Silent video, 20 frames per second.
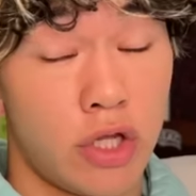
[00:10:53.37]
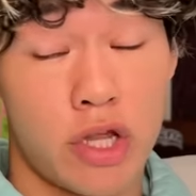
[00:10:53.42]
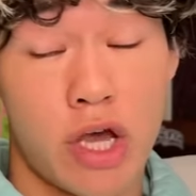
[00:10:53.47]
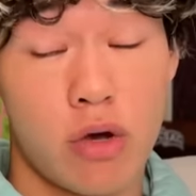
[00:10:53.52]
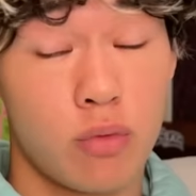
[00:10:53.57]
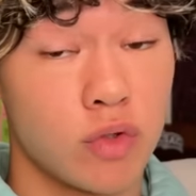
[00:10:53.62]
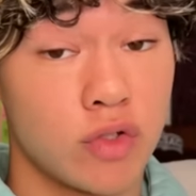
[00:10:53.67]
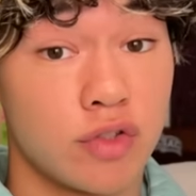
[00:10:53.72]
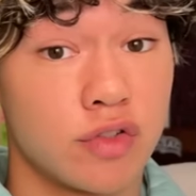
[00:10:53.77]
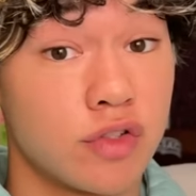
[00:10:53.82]

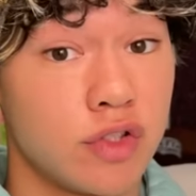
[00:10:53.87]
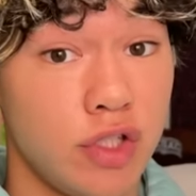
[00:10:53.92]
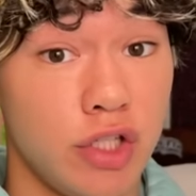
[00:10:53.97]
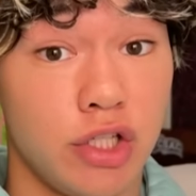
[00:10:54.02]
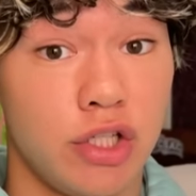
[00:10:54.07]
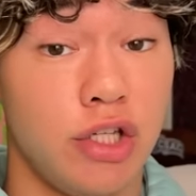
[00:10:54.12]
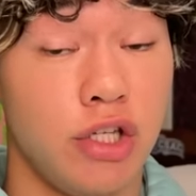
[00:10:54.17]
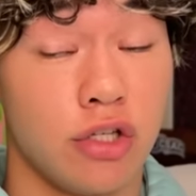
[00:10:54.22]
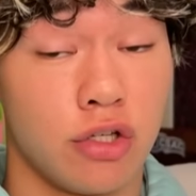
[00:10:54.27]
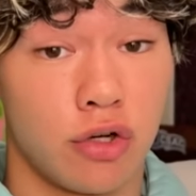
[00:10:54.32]
that was
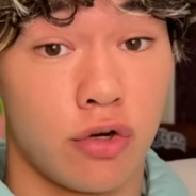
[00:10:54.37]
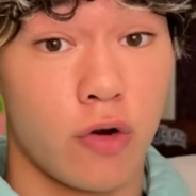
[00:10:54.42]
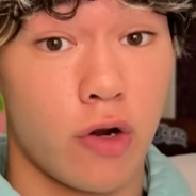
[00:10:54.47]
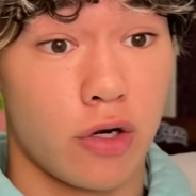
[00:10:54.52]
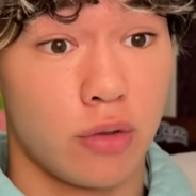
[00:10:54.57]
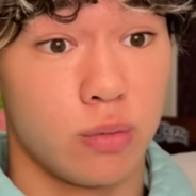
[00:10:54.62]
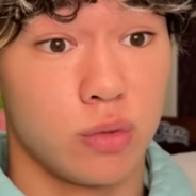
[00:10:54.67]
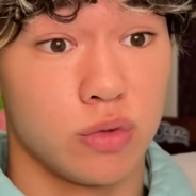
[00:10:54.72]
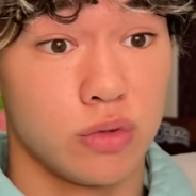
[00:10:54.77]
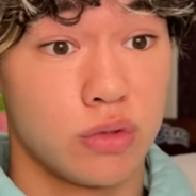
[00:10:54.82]
sneaky
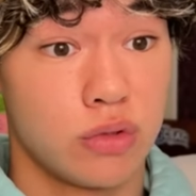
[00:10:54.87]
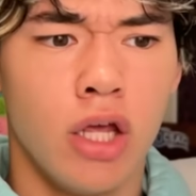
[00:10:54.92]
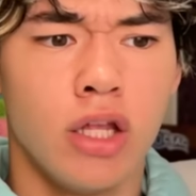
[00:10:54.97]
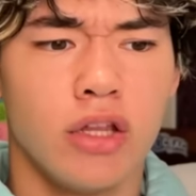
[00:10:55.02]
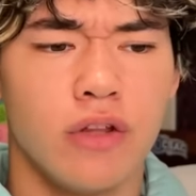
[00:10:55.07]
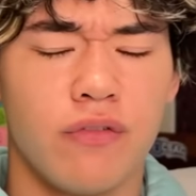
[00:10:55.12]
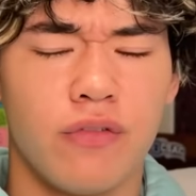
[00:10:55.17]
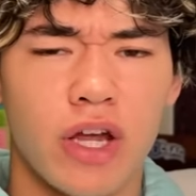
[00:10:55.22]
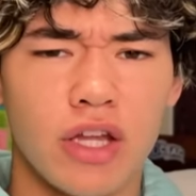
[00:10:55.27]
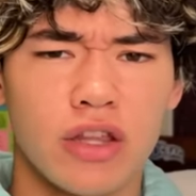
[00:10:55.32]
incredible.
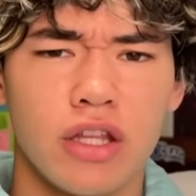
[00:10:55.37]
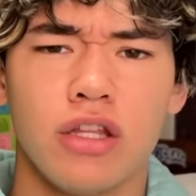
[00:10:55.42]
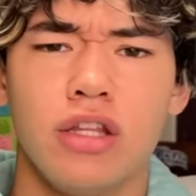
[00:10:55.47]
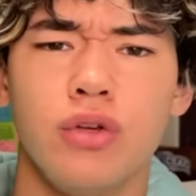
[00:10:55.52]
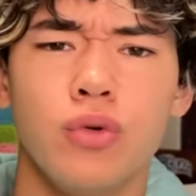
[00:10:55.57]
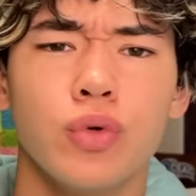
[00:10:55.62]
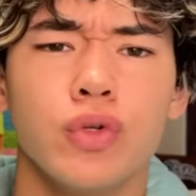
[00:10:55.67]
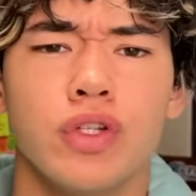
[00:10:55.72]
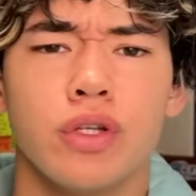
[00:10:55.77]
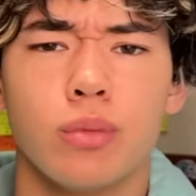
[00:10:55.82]
The fact that
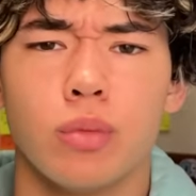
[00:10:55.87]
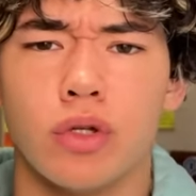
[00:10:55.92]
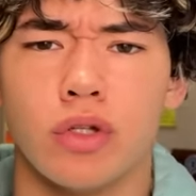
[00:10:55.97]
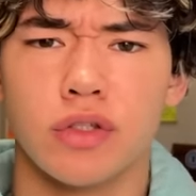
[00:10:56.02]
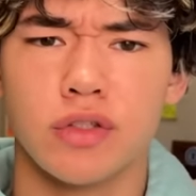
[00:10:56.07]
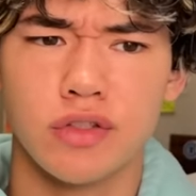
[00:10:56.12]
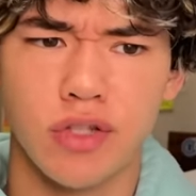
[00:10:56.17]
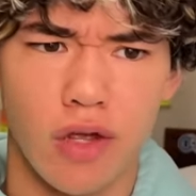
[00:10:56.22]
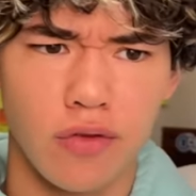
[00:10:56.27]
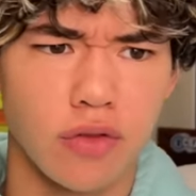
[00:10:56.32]
he was able to
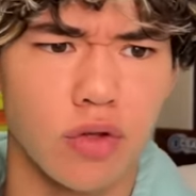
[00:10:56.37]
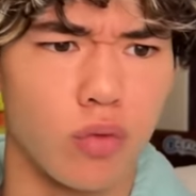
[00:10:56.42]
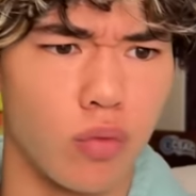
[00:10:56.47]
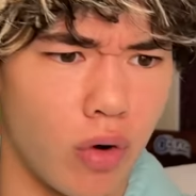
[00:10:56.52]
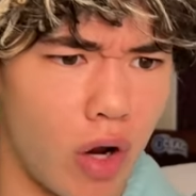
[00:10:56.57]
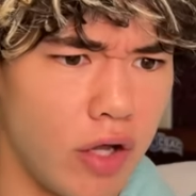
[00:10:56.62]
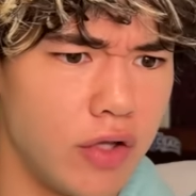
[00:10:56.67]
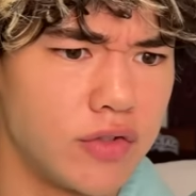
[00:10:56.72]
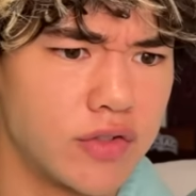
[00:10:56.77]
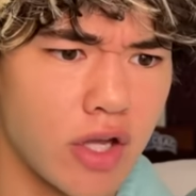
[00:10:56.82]
set the
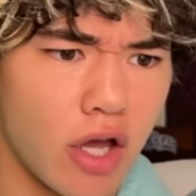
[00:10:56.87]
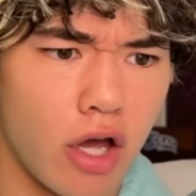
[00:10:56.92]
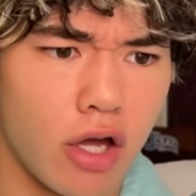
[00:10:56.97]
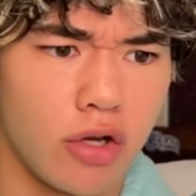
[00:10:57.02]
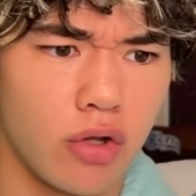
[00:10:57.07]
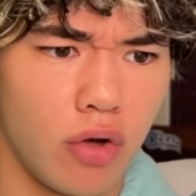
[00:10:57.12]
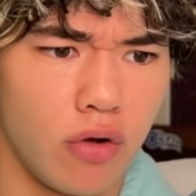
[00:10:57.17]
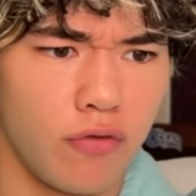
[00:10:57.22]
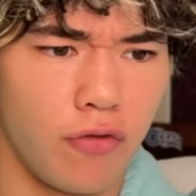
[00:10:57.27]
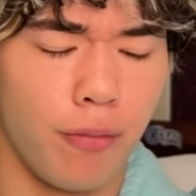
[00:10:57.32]
right side
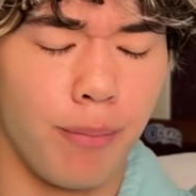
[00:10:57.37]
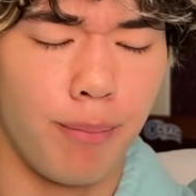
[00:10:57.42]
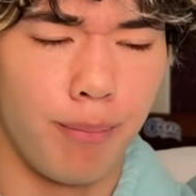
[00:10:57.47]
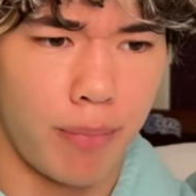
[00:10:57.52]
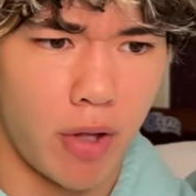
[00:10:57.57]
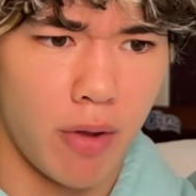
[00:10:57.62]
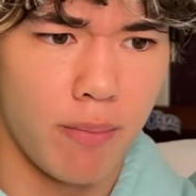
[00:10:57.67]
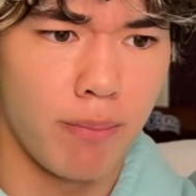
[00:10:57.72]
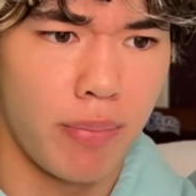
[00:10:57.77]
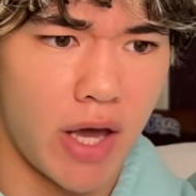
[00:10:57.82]
off a
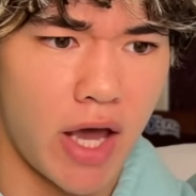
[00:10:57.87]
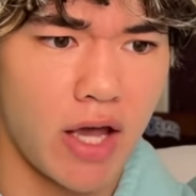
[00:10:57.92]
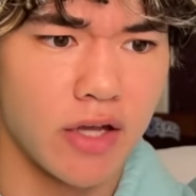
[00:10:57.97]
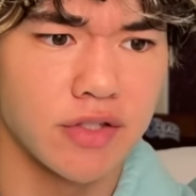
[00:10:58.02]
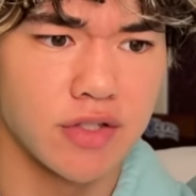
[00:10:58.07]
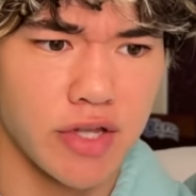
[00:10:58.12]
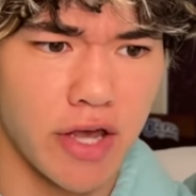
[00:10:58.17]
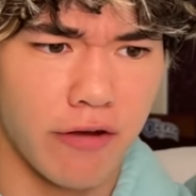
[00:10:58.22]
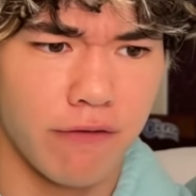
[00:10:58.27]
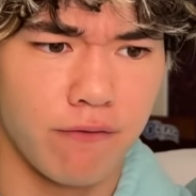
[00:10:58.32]
bump
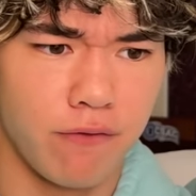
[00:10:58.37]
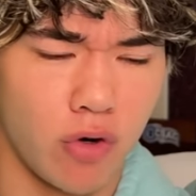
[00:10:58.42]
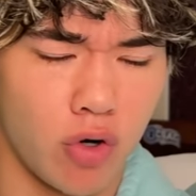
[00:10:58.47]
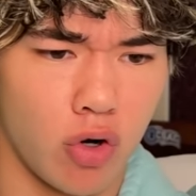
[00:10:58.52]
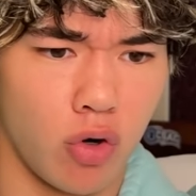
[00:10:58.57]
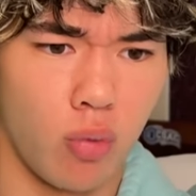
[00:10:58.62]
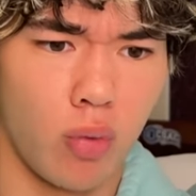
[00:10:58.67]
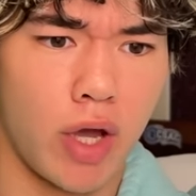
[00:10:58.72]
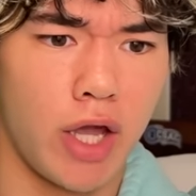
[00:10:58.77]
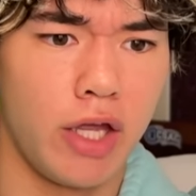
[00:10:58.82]
pass that
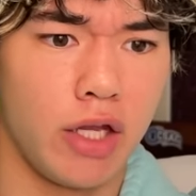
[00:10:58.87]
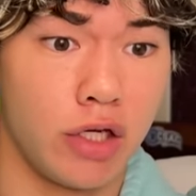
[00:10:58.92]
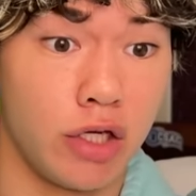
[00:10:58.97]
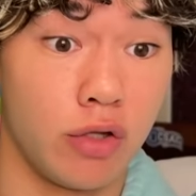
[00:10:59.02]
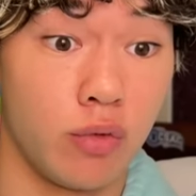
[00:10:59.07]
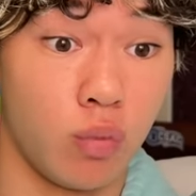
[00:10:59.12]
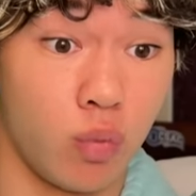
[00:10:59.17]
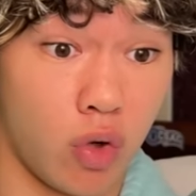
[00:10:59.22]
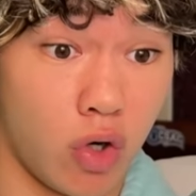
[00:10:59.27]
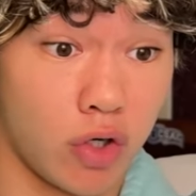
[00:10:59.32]
far away and
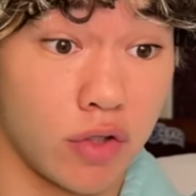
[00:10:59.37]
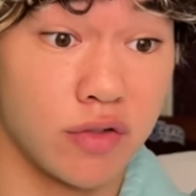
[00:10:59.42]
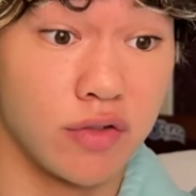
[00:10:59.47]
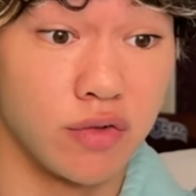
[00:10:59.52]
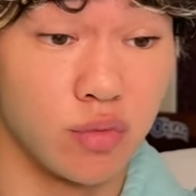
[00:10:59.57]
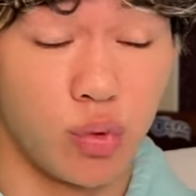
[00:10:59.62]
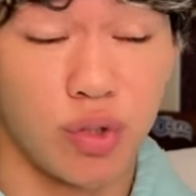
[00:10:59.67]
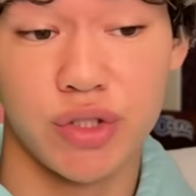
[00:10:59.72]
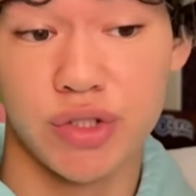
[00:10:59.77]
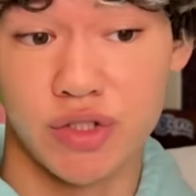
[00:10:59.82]
it worked
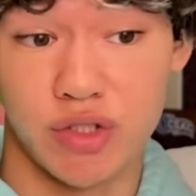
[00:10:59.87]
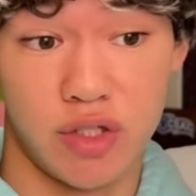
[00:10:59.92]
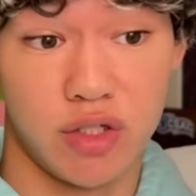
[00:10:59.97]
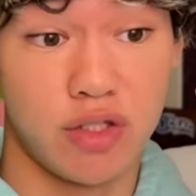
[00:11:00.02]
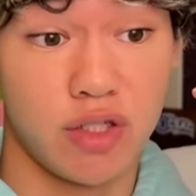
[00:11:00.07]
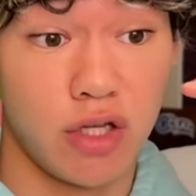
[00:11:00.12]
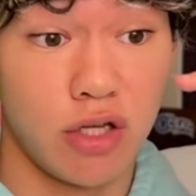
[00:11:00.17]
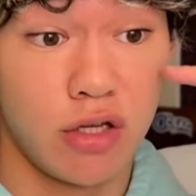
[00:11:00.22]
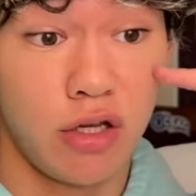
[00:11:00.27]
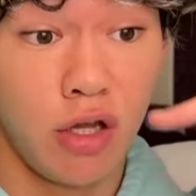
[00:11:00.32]
as well as it
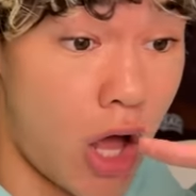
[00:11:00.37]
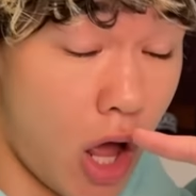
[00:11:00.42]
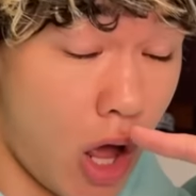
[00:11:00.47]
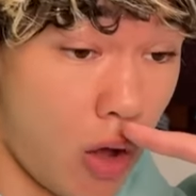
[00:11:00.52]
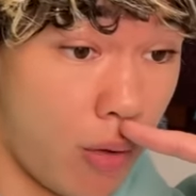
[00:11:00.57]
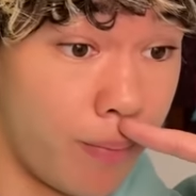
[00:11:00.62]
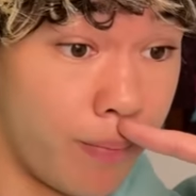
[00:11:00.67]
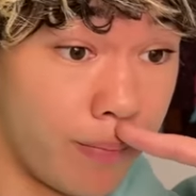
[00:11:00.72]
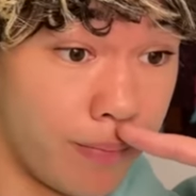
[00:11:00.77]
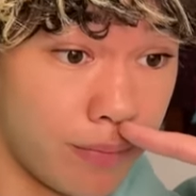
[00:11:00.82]
did,
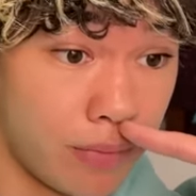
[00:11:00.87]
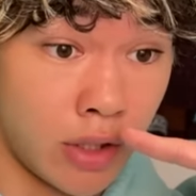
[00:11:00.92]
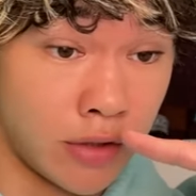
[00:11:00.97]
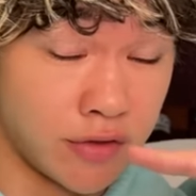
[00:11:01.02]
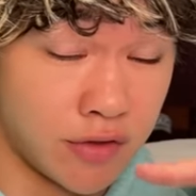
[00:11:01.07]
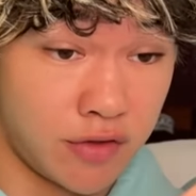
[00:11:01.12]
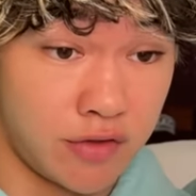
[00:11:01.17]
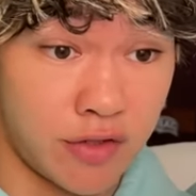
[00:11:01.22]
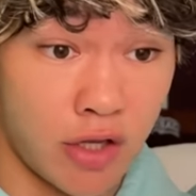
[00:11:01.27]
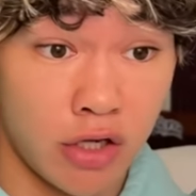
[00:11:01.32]
um,
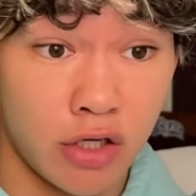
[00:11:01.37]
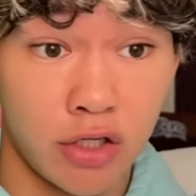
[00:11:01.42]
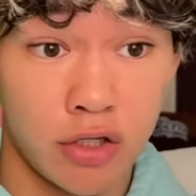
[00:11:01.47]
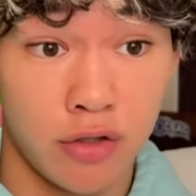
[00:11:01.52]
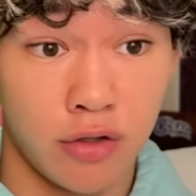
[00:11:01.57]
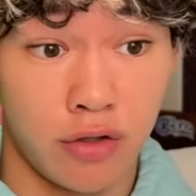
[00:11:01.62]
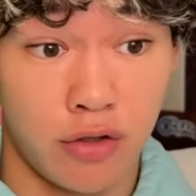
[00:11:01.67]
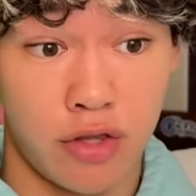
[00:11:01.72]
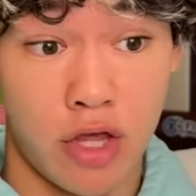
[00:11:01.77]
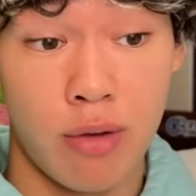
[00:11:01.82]
as a
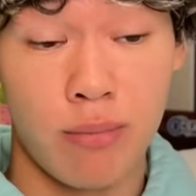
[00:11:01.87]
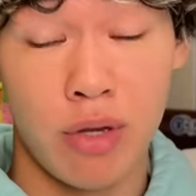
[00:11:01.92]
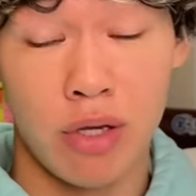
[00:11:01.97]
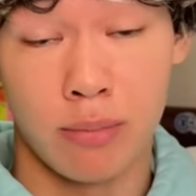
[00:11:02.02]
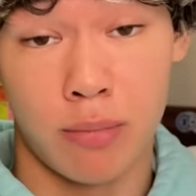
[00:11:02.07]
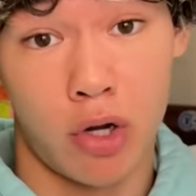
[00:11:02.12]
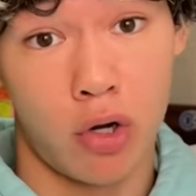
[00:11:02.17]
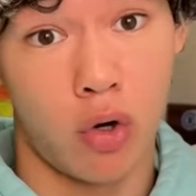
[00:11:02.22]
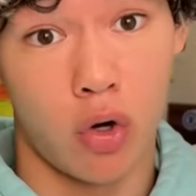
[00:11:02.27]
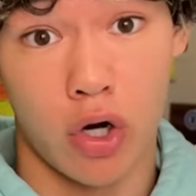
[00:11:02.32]
setter, that made
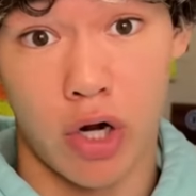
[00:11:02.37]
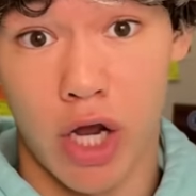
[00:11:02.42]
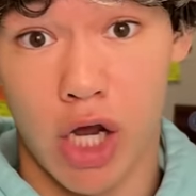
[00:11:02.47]
my heart